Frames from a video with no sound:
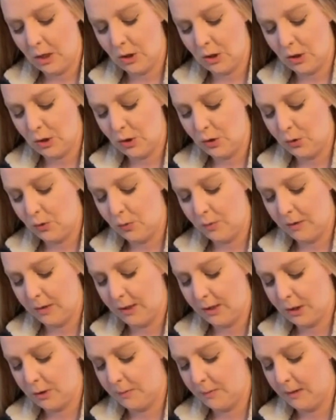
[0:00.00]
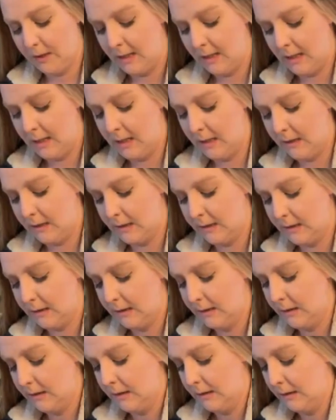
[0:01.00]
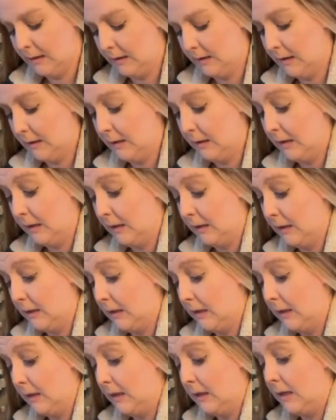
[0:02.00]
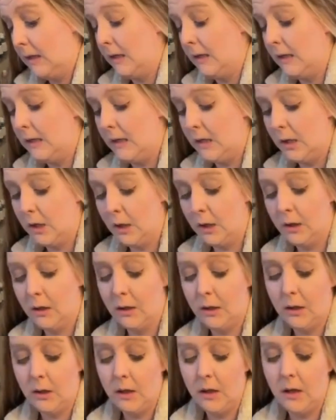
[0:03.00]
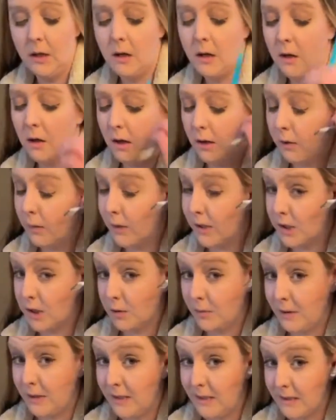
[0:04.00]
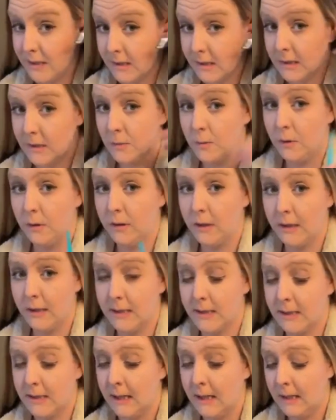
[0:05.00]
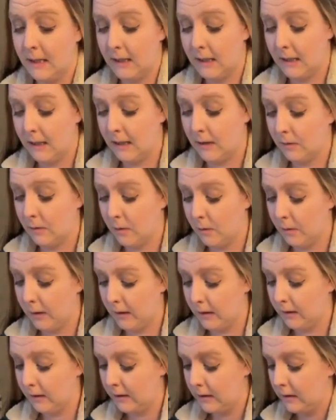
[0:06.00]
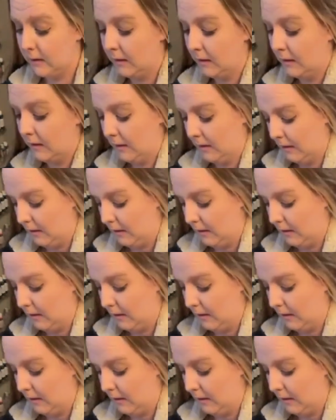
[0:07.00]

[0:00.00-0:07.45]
get too much paint in here. Otherwise your pieces will not slide in and out correctly.